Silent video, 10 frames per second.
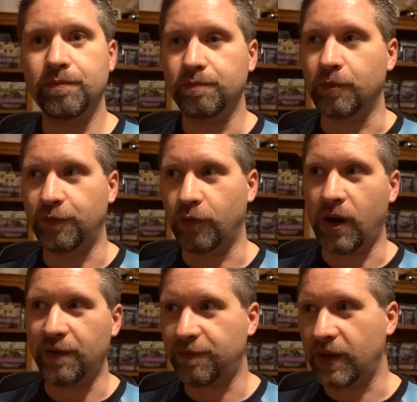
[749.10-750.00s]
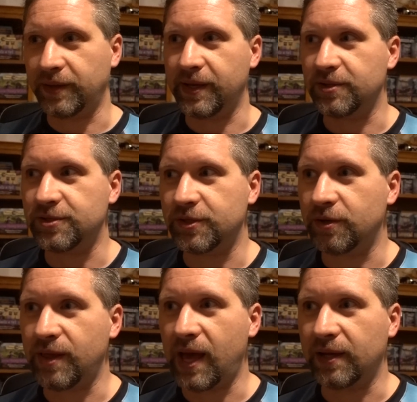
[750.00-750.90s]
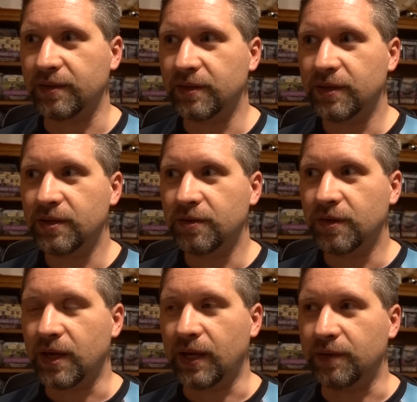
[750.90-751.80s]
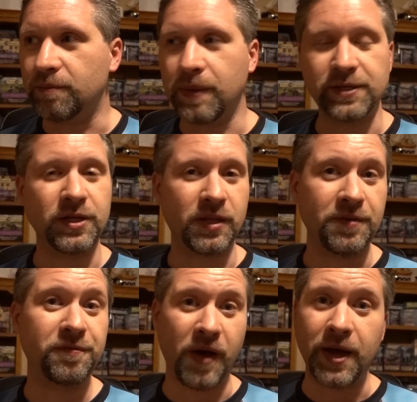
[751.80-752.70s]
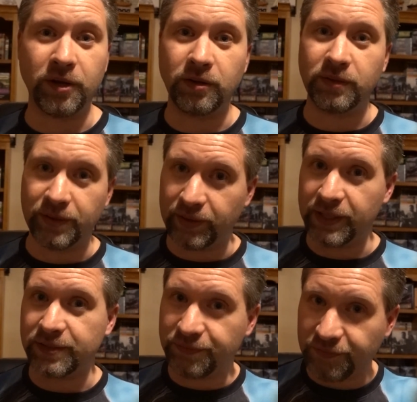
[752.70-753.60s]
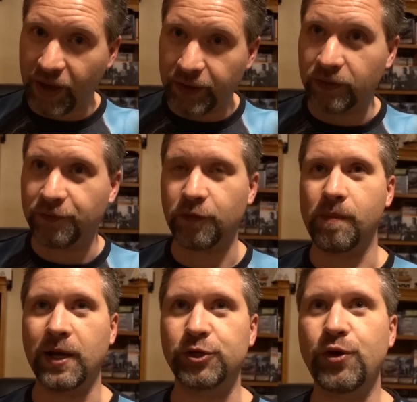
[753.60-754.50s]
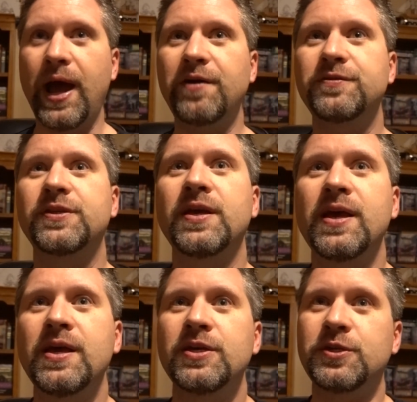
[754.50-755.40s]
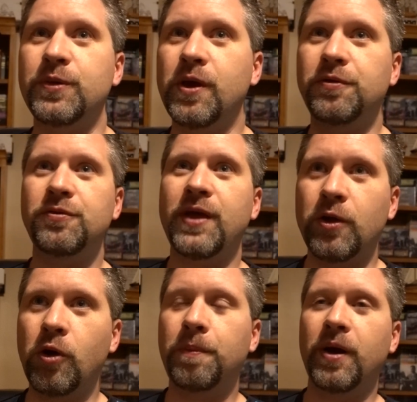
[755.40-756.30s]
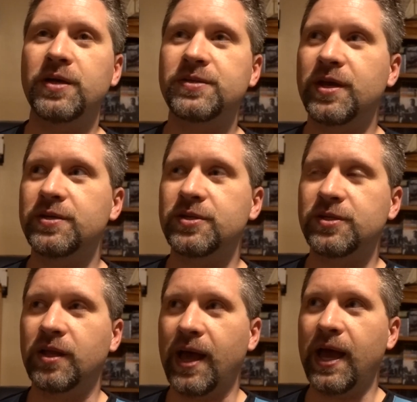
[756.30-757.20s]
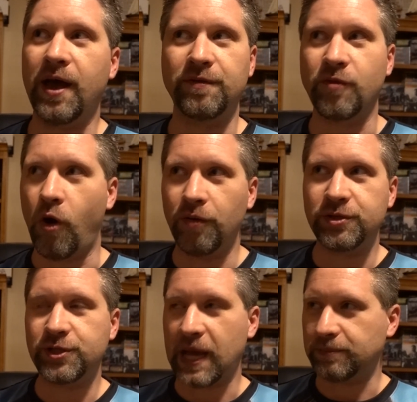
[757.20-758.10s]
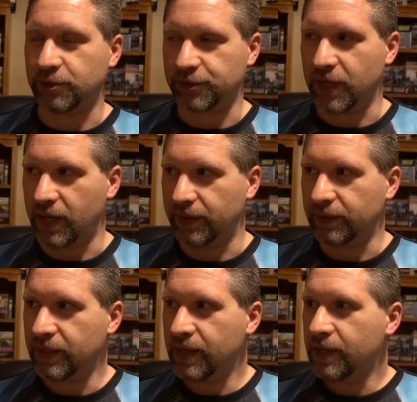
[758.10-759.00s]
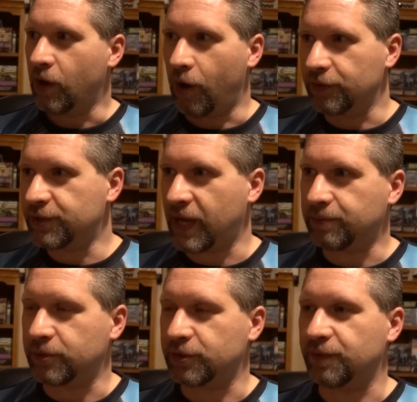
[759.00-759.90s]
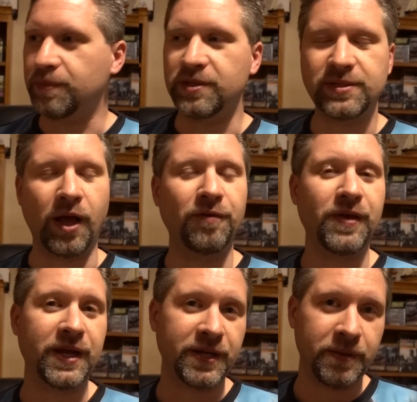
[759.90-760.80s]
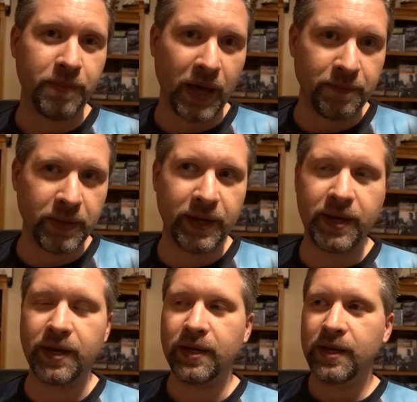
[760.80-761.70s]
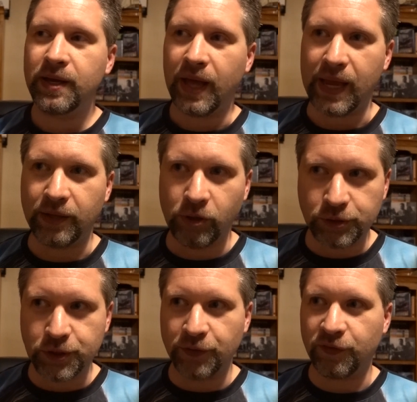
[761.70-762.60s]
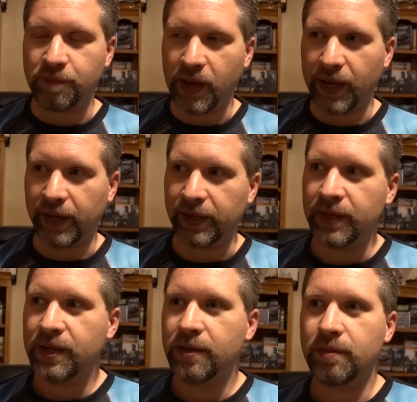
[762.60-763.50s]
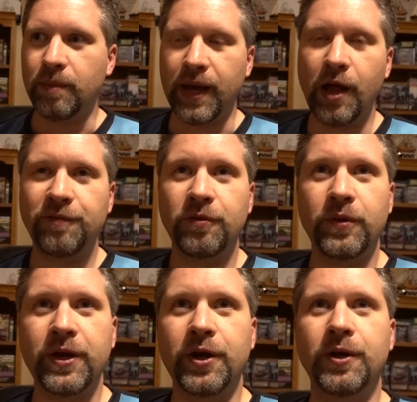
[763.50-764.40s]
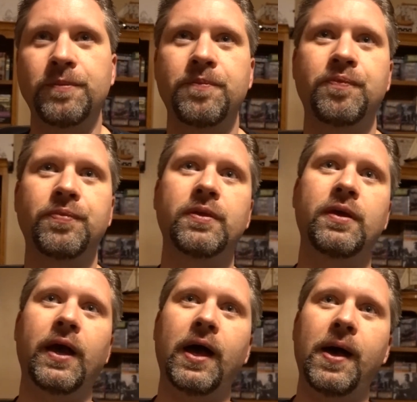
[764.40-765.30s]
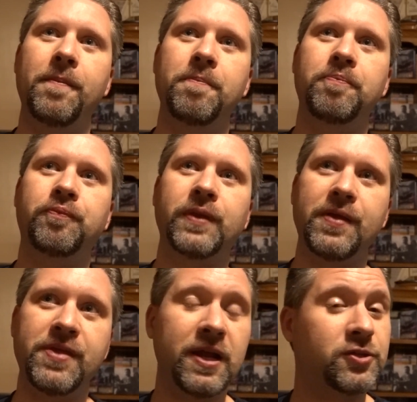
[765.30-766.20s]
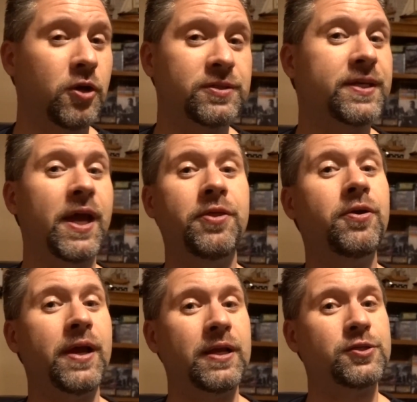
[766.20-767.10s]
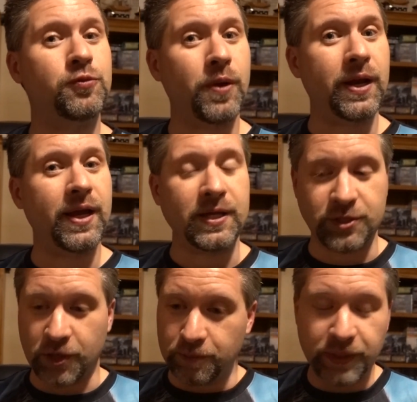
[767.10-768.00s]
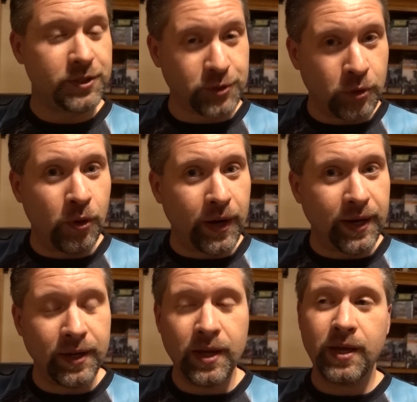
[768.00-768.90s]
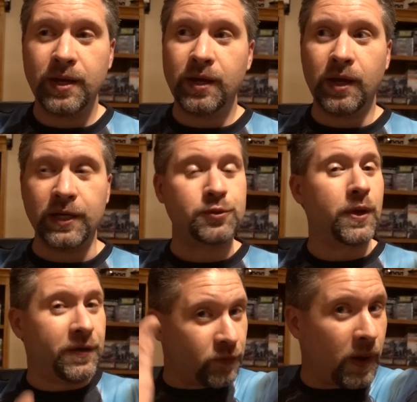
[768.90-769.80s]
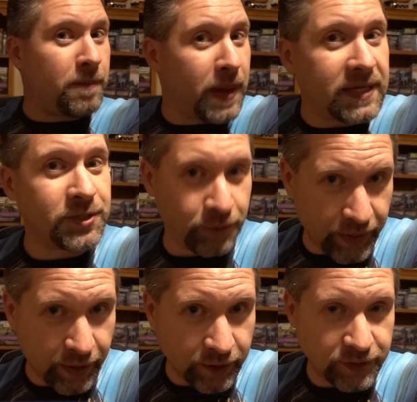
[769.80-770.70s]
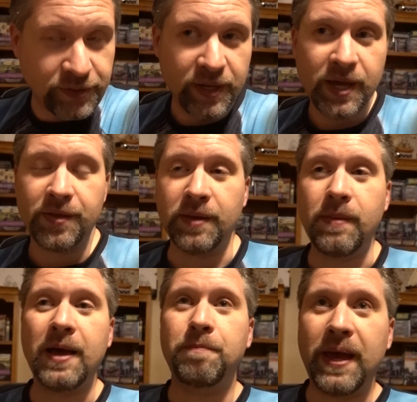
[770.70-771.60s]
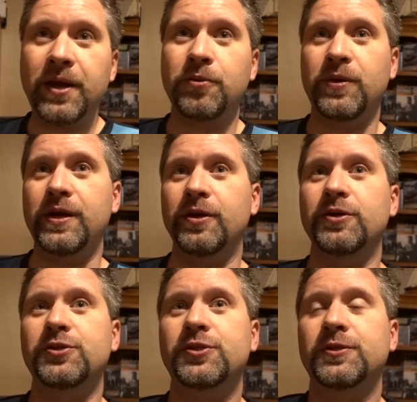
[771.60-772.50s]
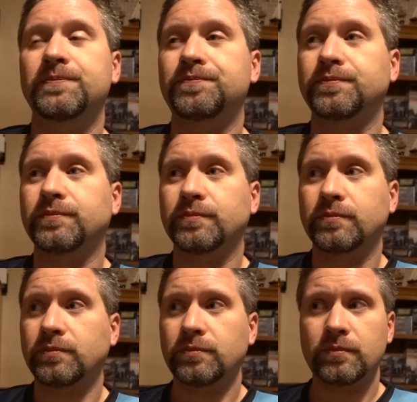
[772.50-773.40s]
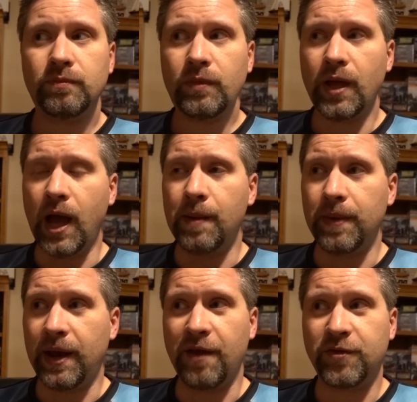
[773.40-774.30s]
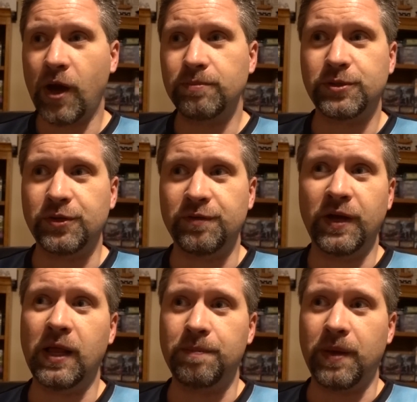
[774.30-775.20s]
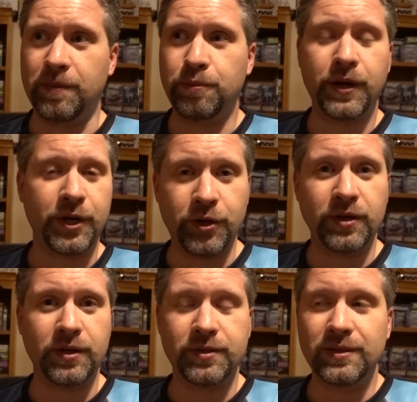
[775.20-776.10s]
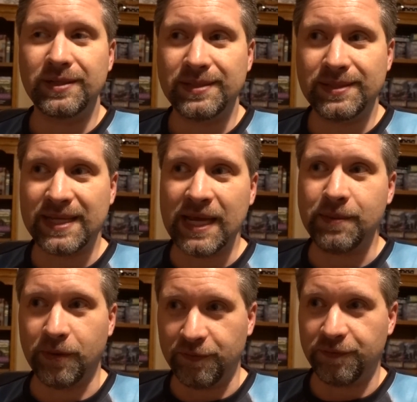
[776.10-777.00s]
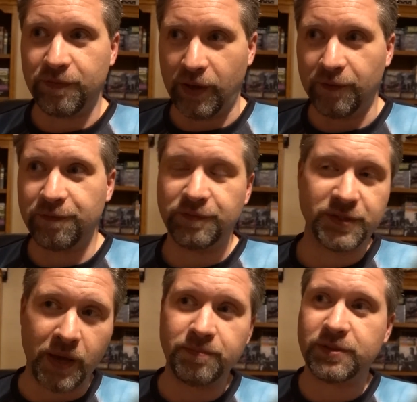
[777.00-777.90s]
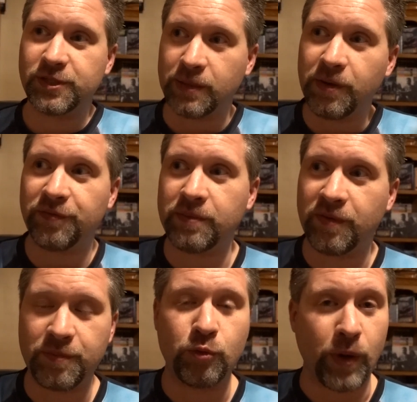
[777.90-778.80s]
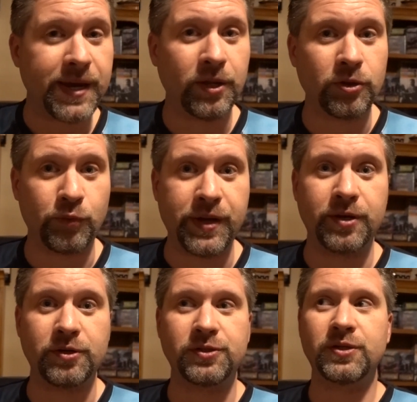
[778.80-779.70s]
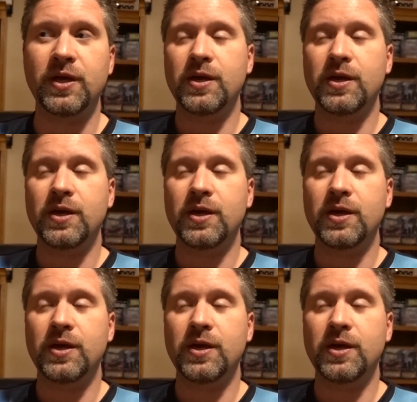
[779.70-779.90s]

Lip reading: before I finally consider that basically final, at least final for my draft. So we go through that whole process until I have all the chapters done. All the chapters have been self-edited by me and looked over by my alpha reader. And then it's all together and it's ready. It's a complete story. It's ready for my beta readers. Then my beta readers, and I've come to develop a pretty good team of some of them have been regular readers